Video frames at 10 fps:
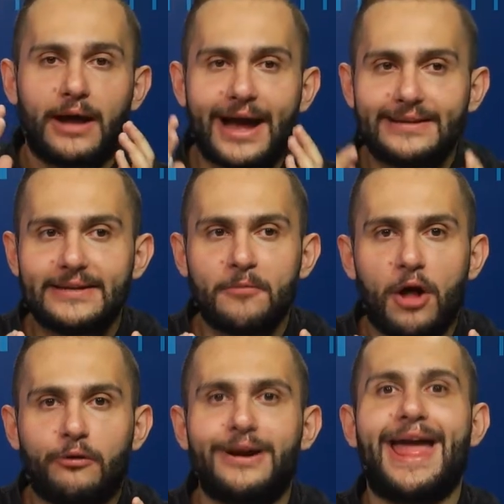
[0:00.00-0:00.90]

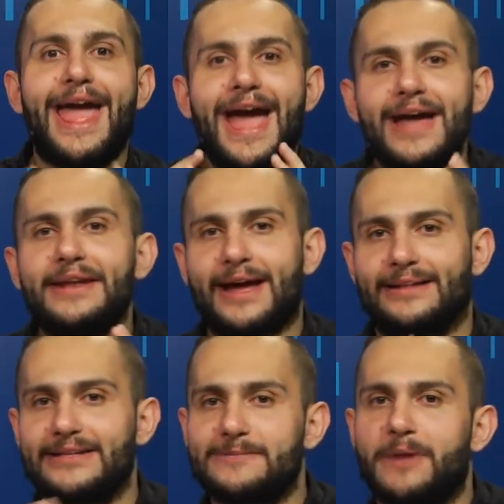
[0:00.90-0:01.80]
anti-malware and
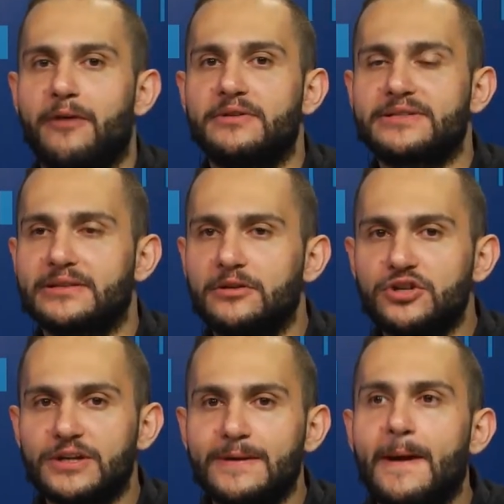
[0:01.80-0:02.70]
anti-spyware
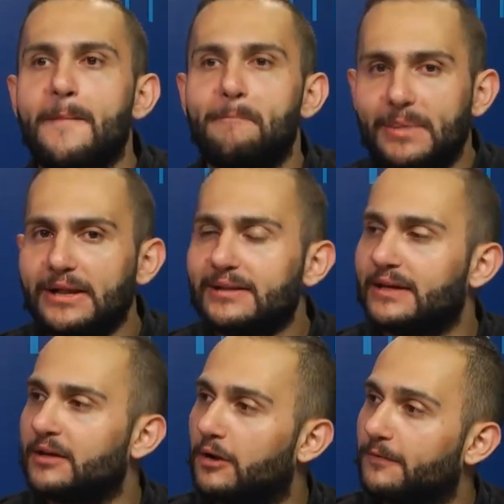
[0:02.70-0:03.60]
solution built
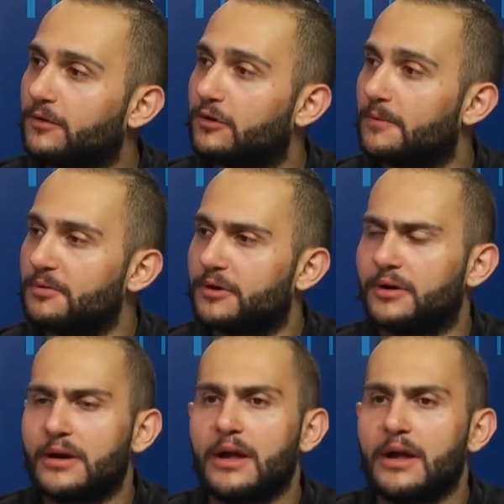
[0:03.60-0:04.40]
in of your computer.